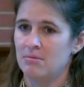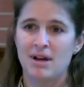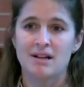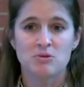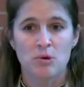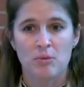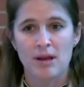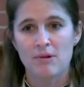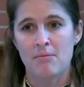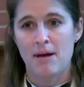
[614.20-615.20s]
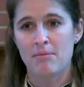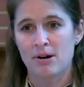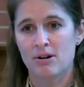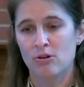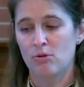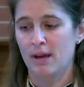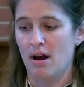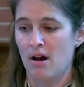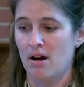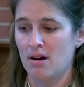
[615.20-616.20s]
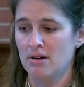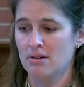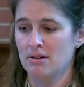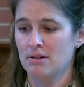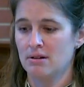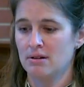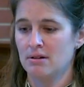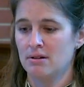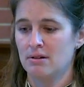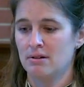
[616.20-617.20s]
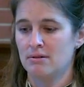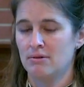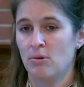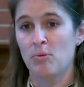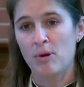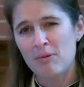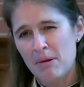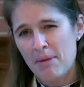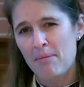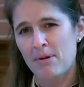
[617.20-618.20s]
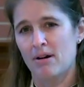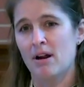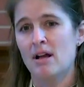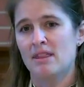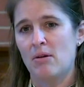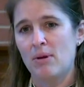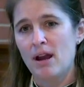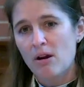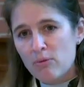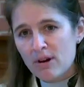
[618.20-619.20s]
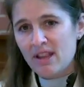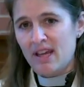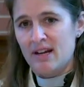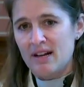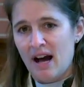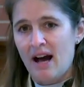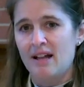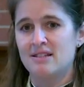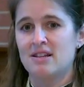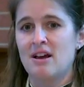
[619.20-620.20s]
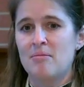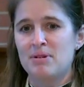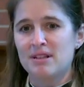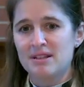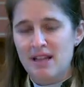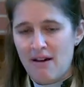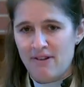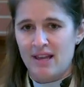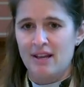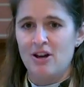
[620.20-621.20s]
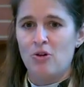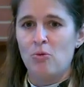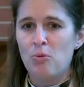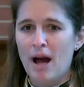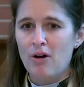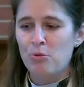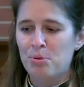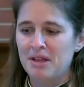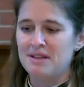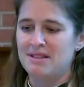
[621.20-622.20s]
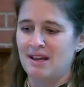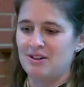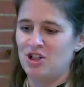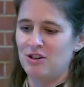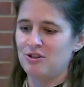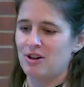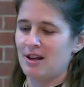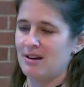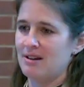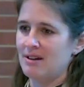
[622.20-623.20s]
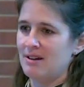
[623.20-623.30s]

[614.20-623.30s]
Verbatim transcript: Because when we remember who we are, when we remember that we are really God's beloved, well pleasing children,